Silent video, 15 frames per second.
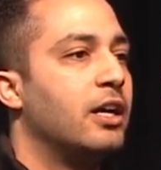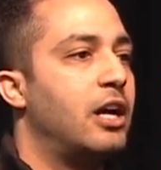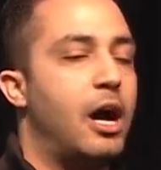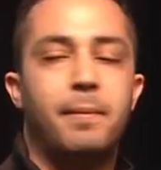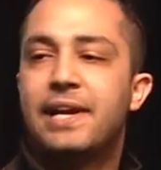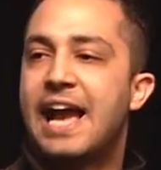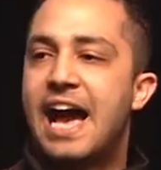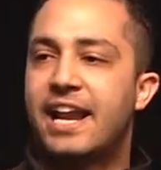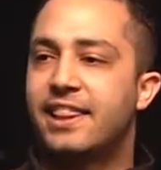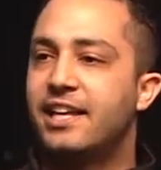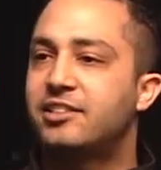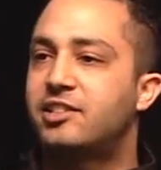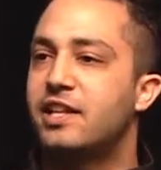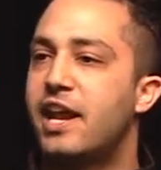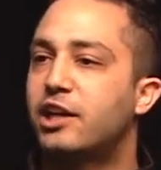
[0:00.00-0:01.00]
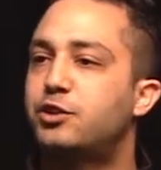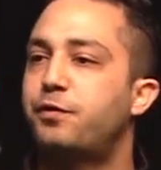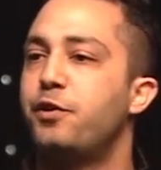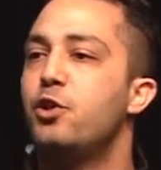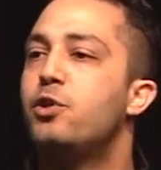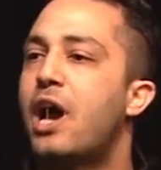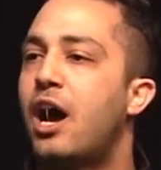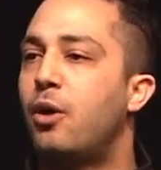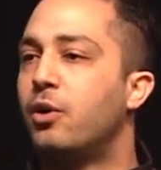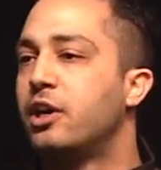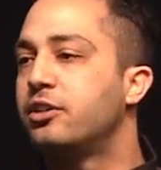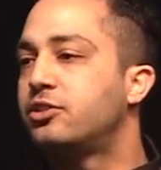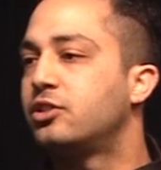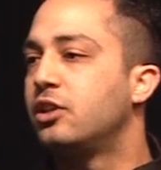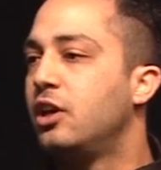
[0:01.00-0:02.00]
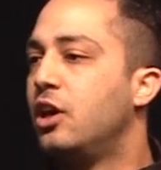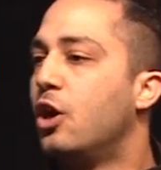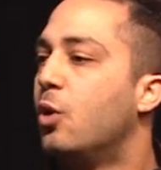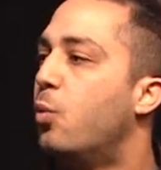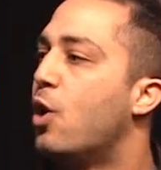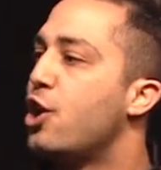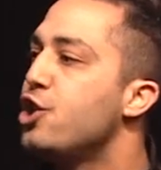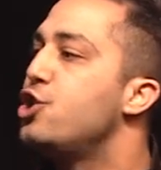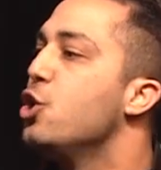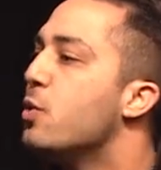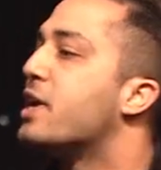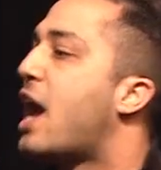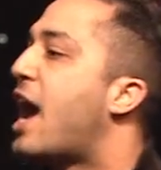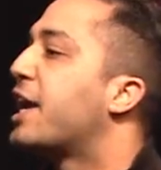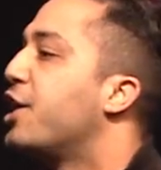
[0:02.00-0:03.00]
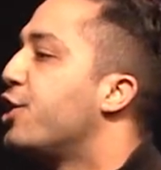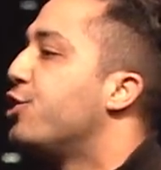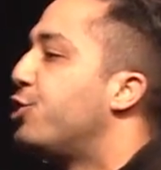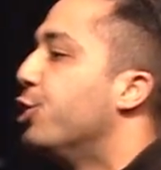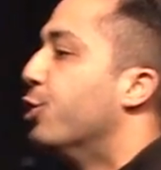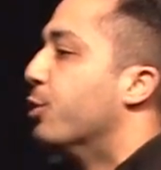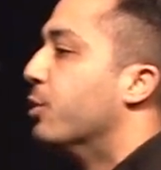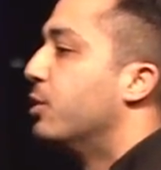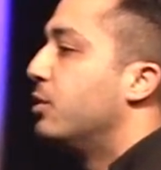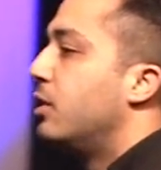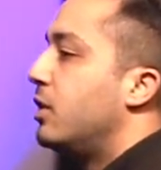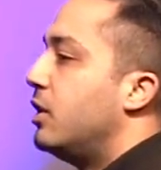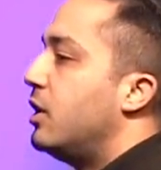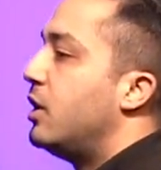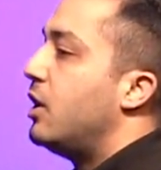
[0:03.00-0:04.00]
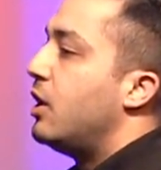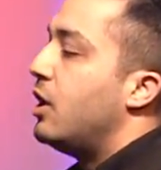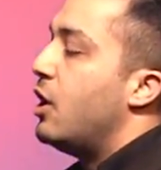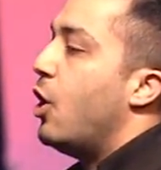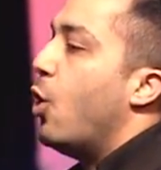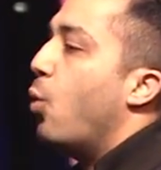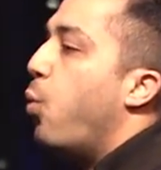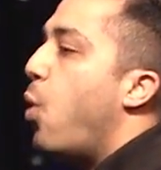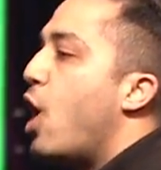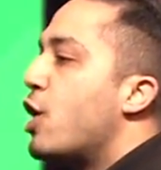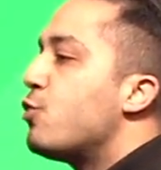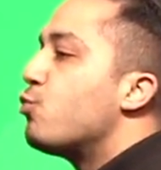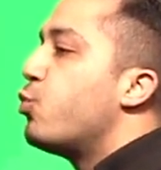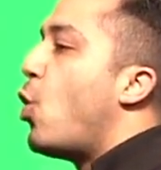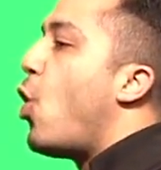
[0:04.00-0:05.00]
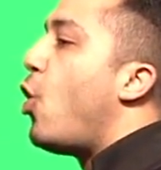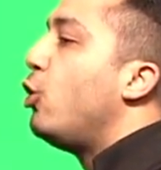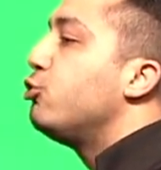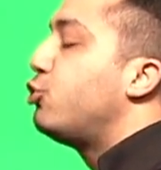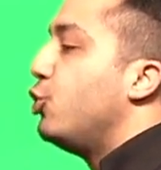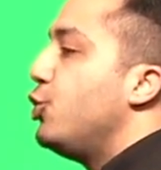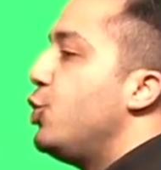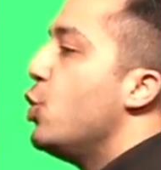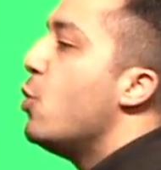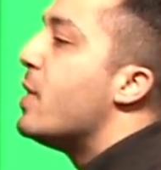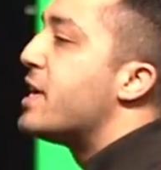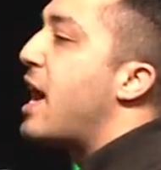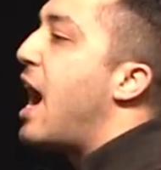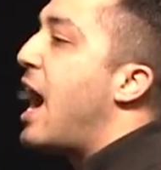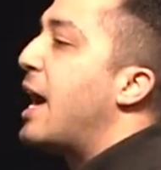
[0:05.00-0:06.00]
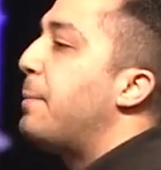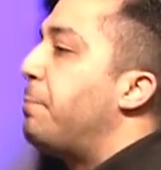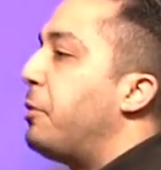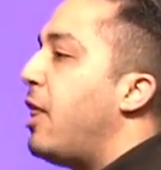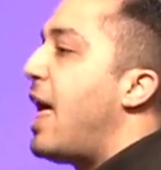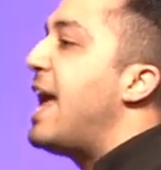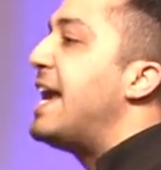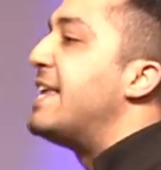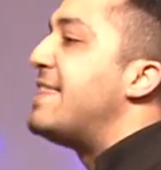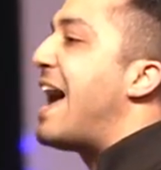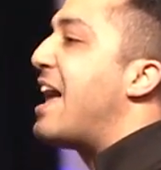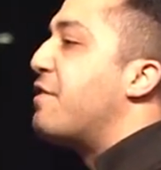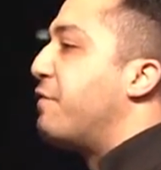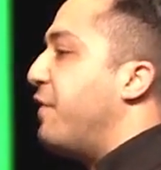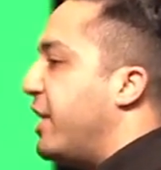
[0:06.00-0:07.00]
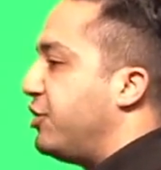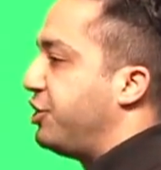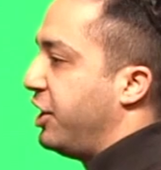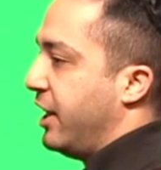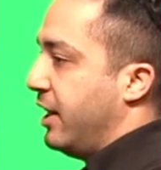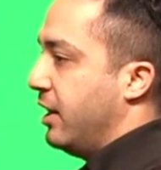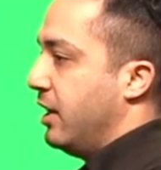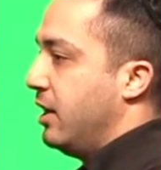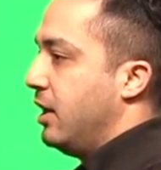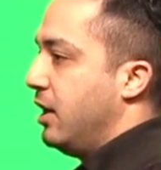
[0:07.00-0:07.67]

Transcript: Coming out of this the next few hours, what are you and I going to do? What role do you and I play in that vision?